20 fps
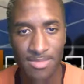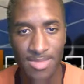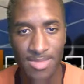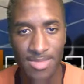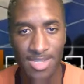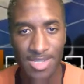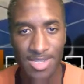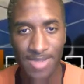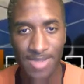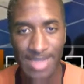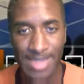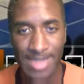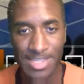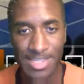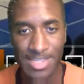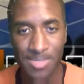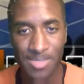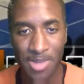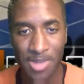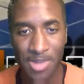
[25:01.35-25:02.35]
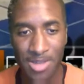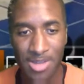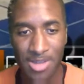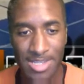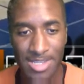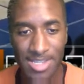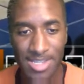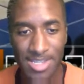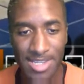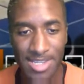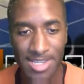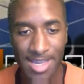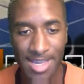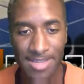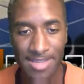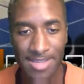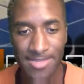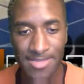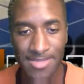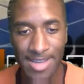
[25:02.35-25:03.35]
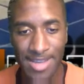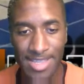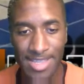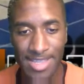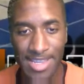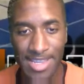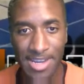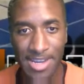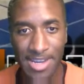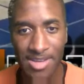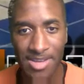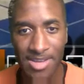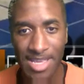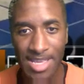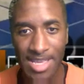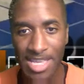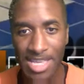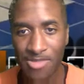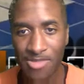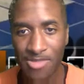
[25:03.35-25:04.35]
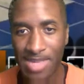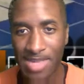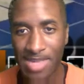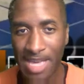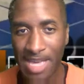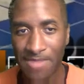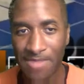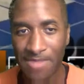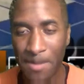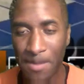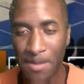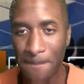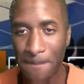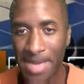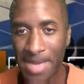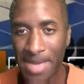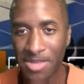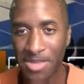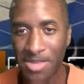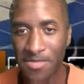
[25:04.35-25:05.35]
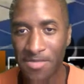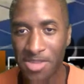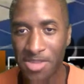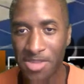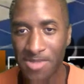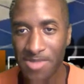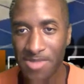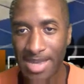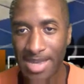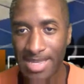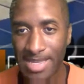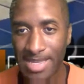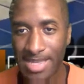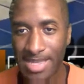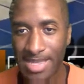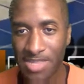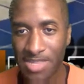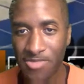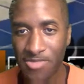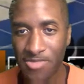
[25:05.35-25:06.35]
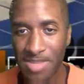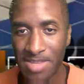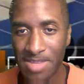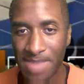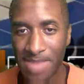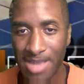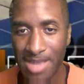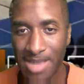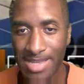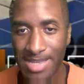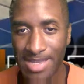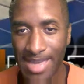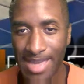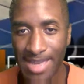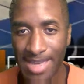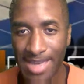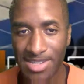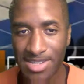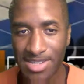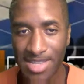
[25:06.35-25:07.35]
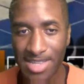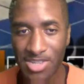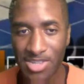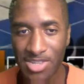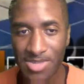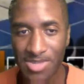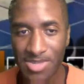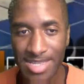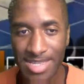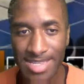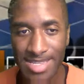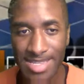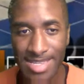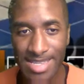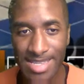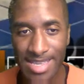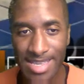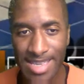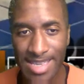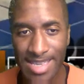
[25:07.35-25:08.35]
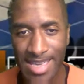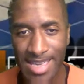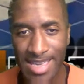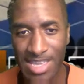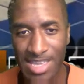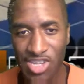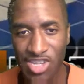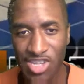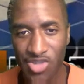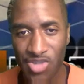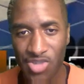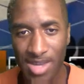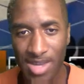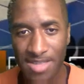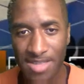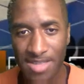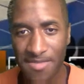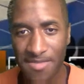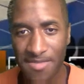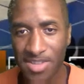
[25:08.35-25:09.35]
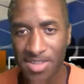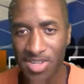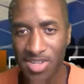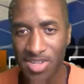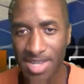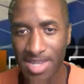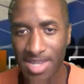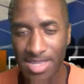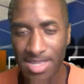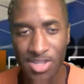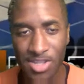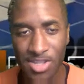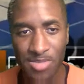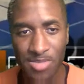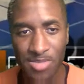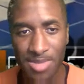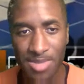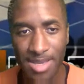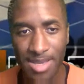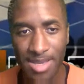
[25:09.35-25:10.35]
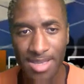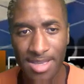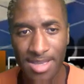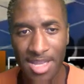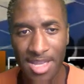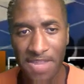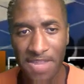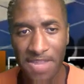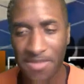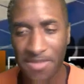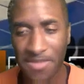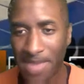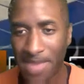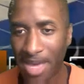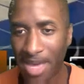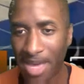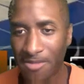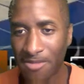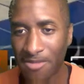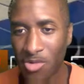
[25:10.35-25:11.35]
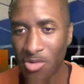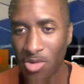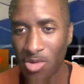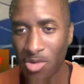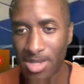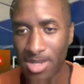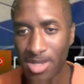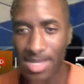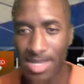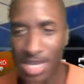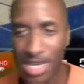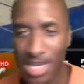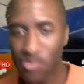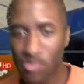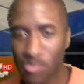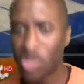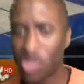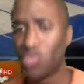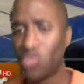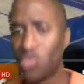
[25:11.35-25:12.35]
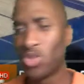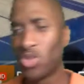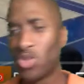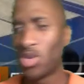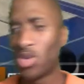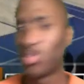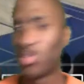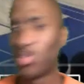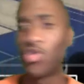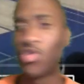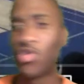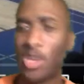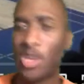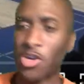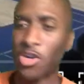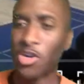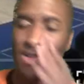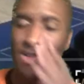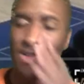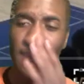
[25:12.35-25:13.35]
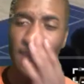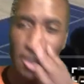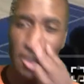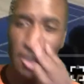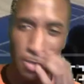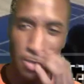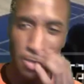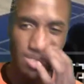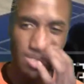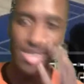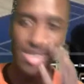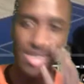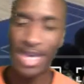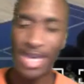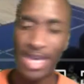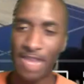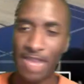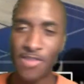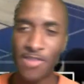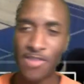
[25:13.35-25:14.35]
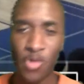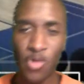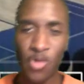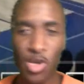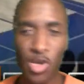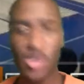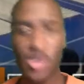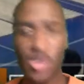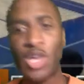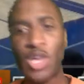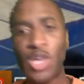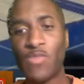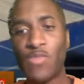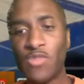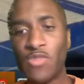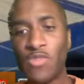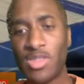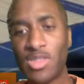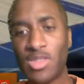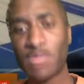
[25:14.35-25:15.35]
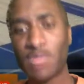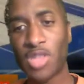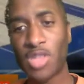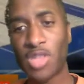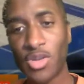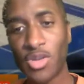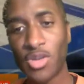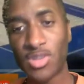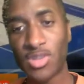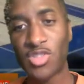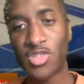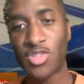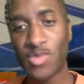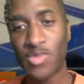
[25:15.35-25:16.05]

So as this ball is shot right here, he would have a better view at any rebounding action. As you can see, he's trying to officiate this play from half court. Again, we don't want our trail officials at half court. We want them closer to